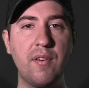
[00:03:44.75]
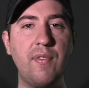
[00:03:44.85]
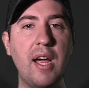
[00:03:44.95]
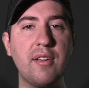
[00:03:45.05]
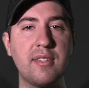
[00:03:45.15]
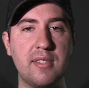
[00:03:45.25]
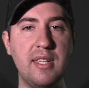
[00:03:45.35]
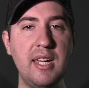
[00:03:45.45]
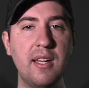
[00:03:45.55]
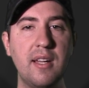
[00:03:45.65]
Virus
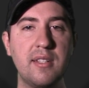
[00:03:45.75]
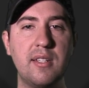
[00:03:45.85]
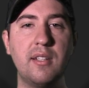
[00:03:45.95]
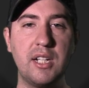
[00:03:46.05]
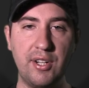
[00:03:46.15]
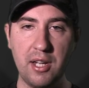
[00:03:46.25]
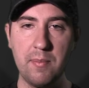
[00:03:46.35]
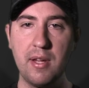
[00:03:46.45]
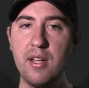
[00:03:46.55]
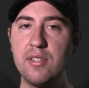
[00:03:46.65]
Z,
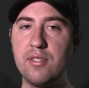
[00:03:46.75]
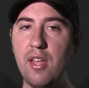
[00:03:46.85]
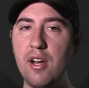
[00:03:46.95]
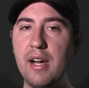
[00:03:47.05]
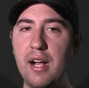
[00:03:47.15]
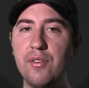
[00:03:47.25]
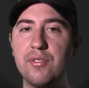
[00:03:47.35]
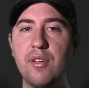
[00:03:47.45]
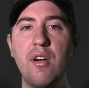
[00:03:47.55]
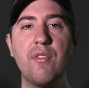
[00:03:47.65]
Delirium,
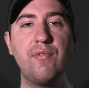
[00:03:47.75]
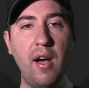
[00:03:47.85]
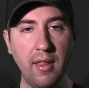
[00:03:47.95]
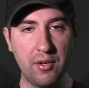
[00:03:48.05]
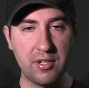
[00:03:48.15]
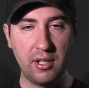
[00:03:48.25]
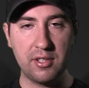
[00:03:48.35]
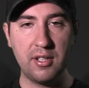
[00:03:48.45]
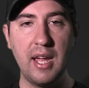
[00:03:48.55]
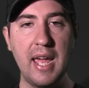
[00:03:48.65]
Slaughterhouse, Fallout
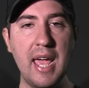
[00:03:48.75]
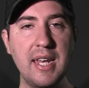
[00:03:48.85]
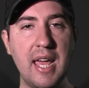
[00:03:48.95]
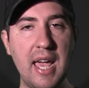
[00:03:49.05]
Shelter, and